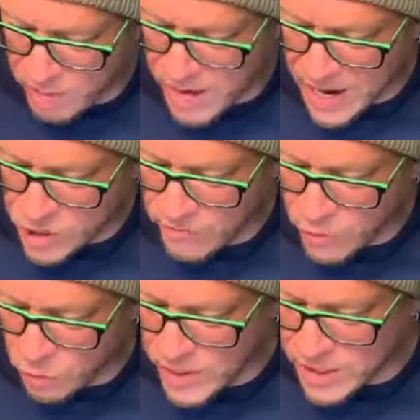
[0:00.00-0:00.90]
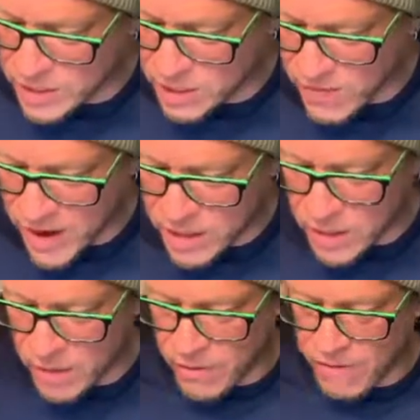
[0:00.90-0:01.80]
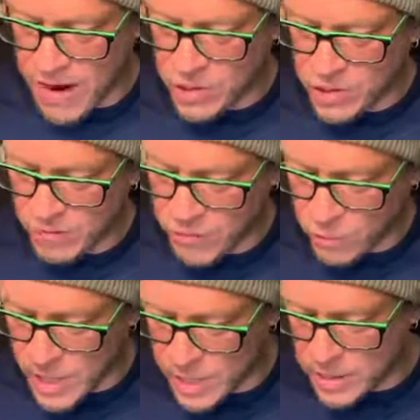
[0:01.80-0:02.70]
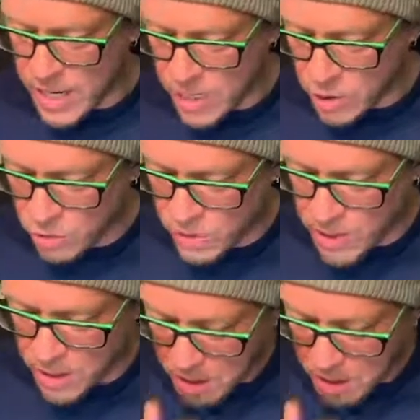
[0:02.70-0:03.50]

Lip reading: faction of Koreans is fighting another faction of Koreans in Korea.